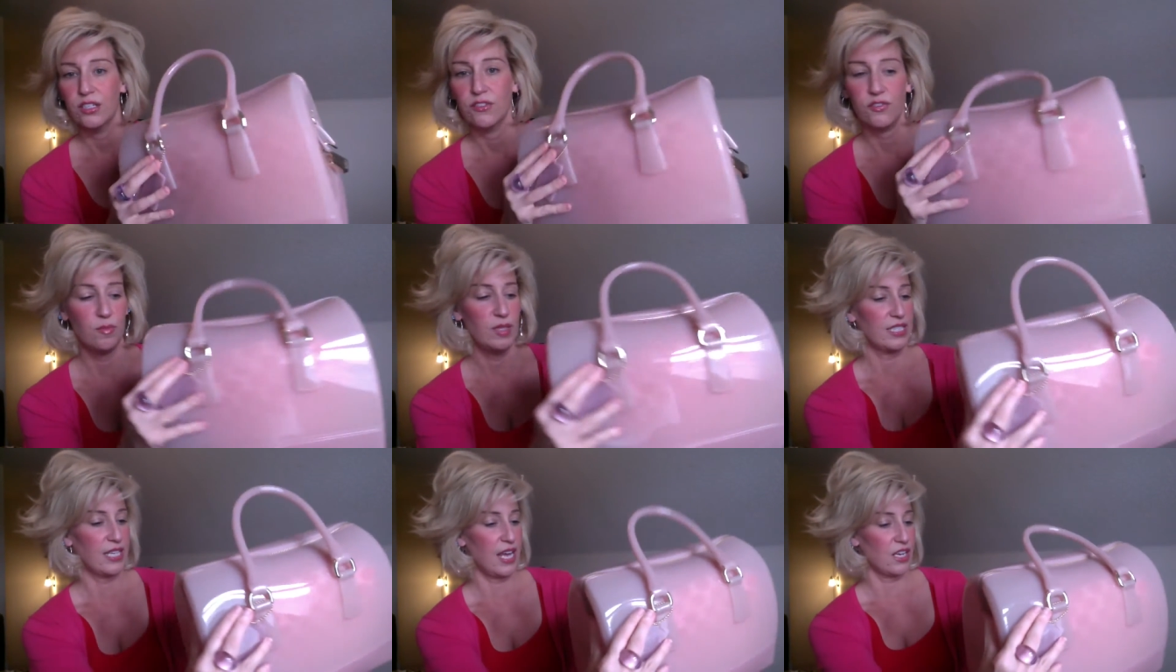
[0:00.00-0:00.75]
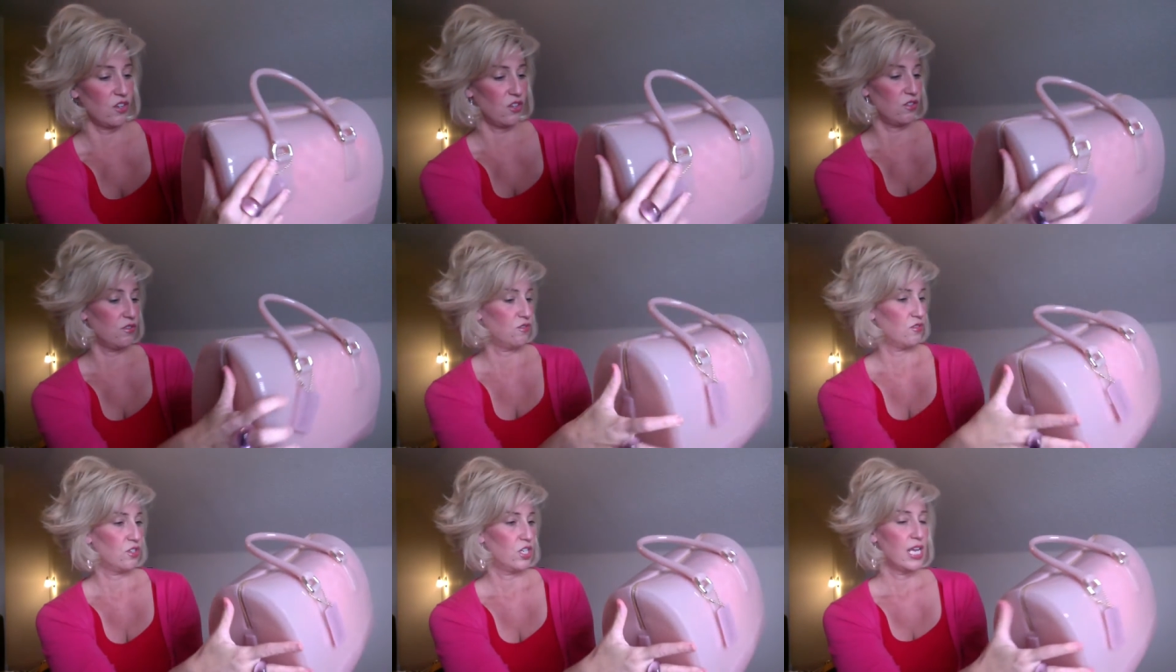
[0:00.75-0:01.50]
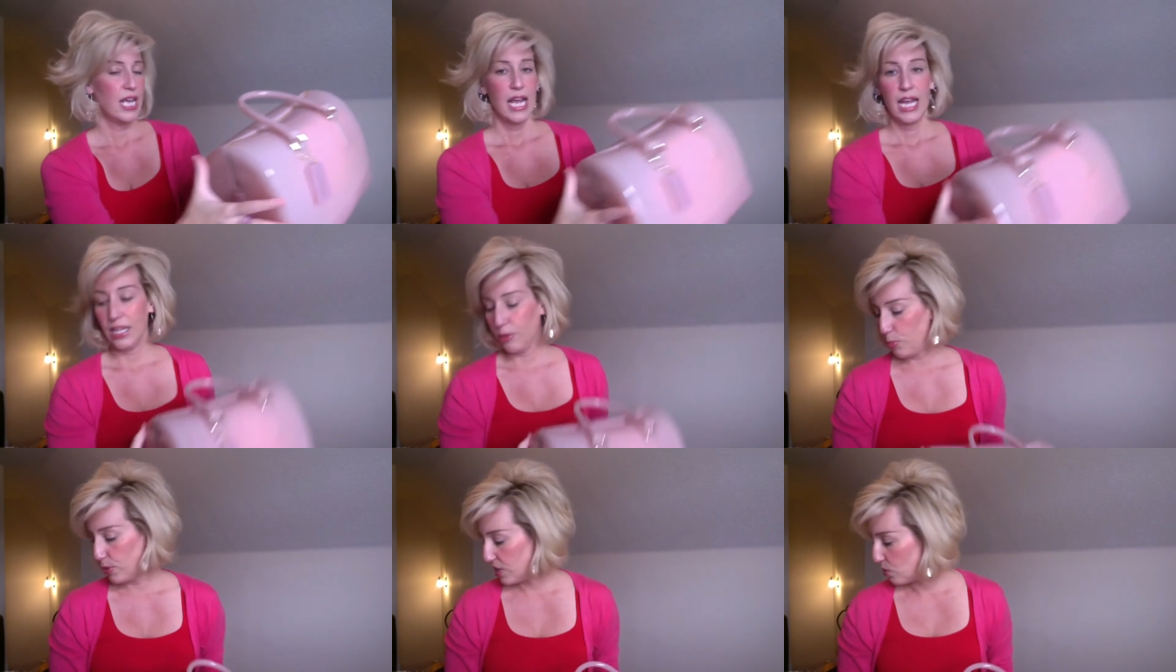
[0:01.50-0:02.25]
from this angle. And
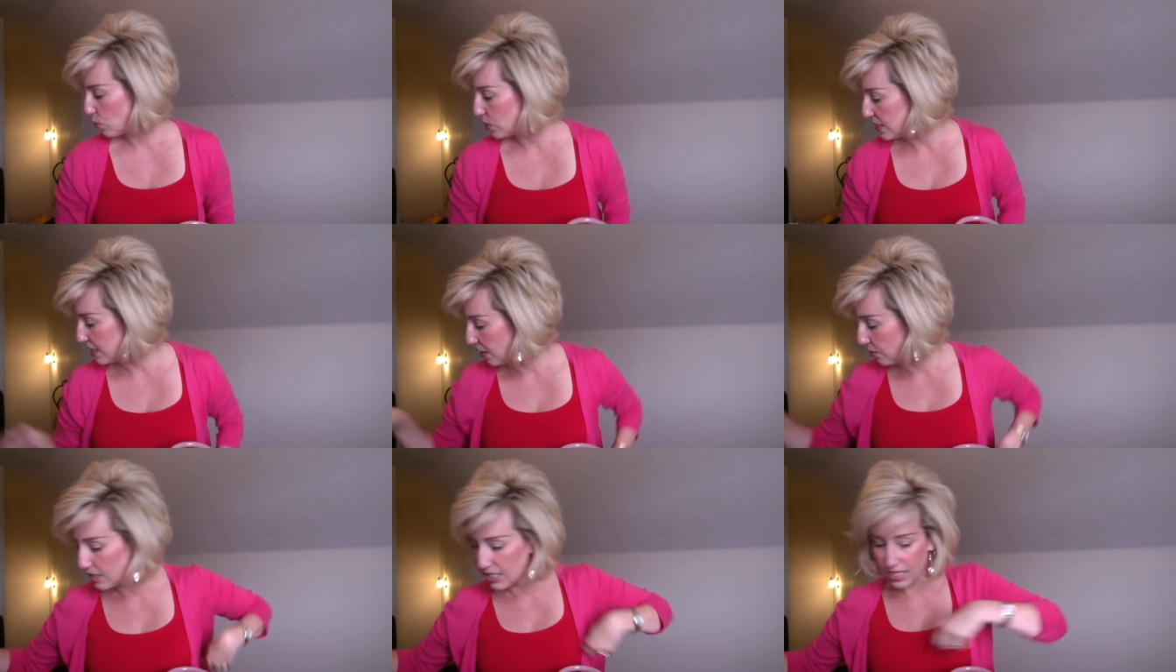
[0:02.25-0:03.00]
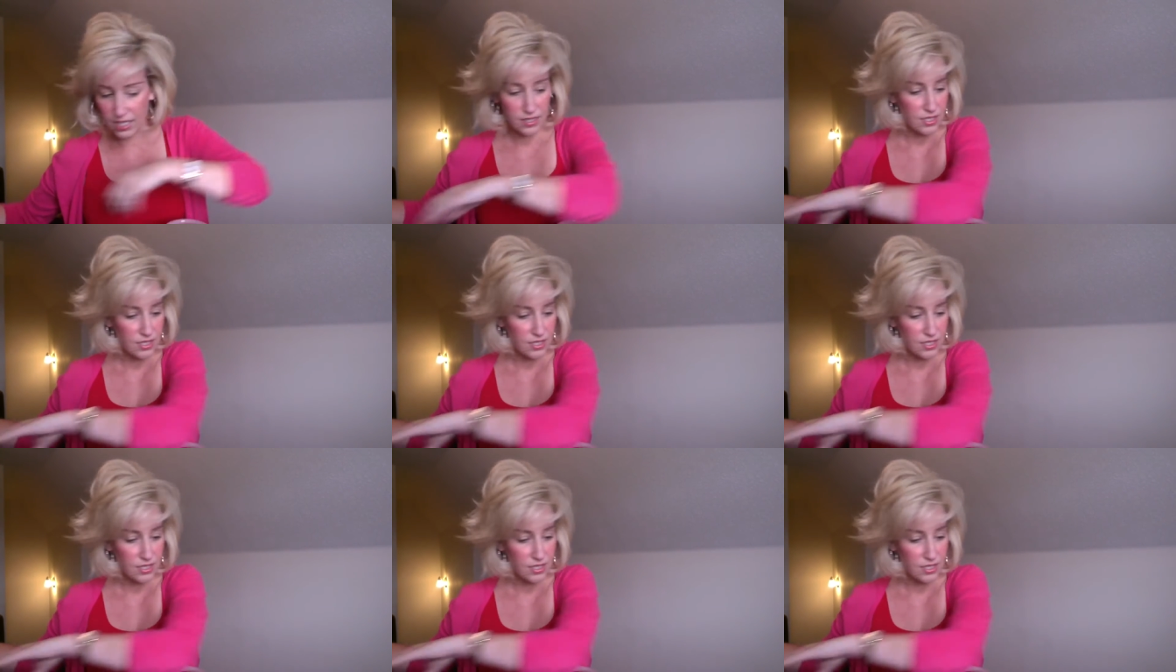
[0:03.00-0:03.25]
let me put some more stuff. Did I,